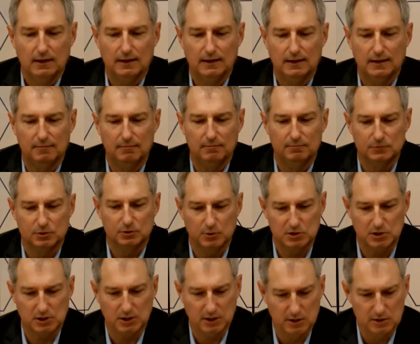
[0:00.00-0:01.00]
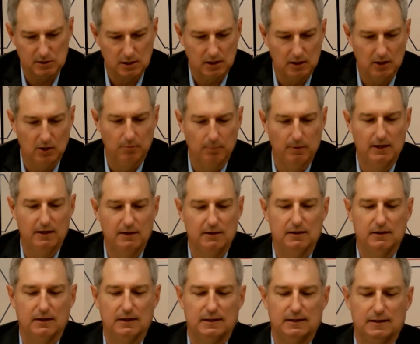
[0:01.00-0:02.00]
Um, switching gears a little
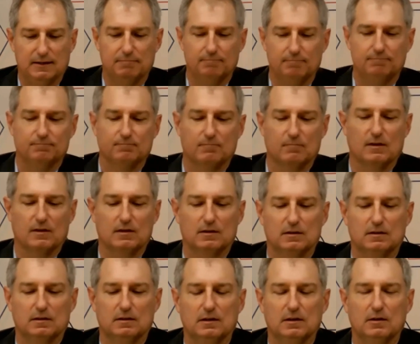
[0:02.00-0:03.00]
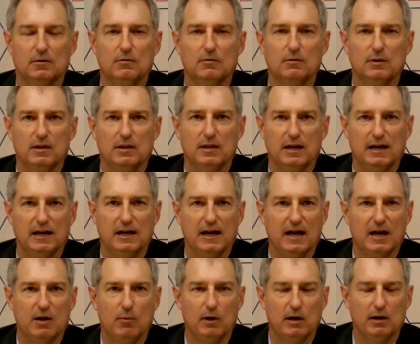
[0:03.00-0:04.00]
bit, um, you know, in
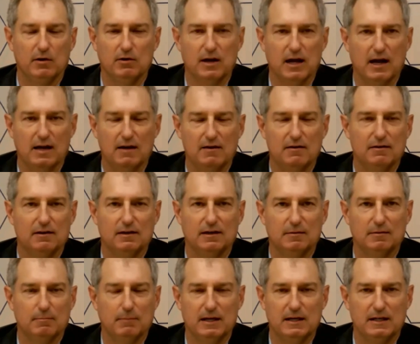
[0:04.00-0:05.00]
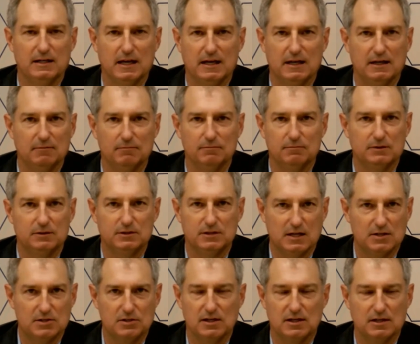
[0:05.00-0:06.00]
NAI, we are not uh, mandating
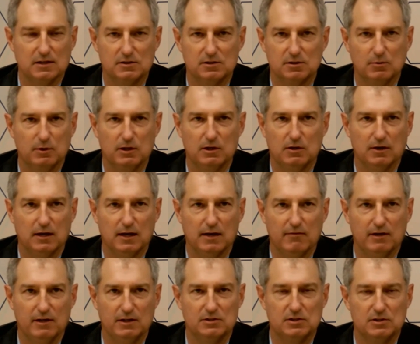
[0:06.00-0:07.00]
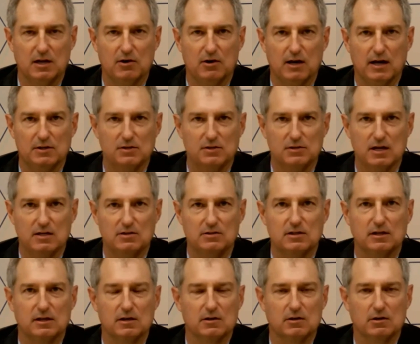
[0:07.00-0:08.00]
testing, so we don't have any standardized
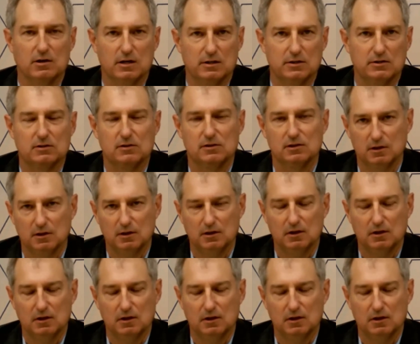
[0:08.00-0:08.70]
testing across